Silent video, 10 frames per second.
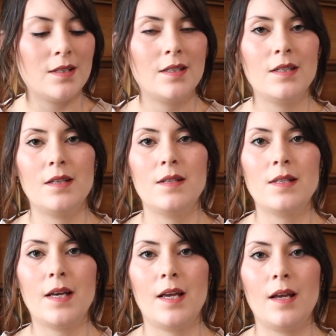is
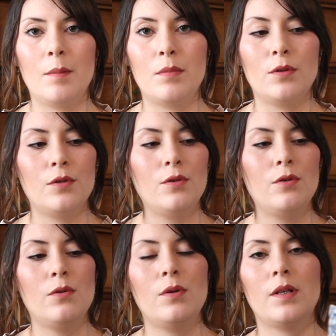a
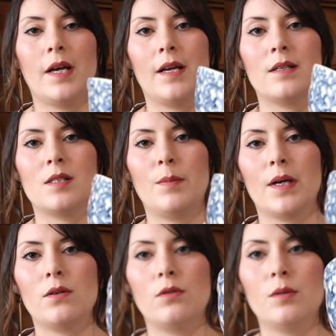blue like
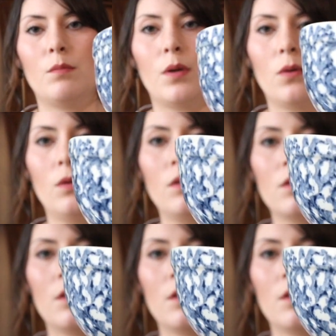speckled bowl.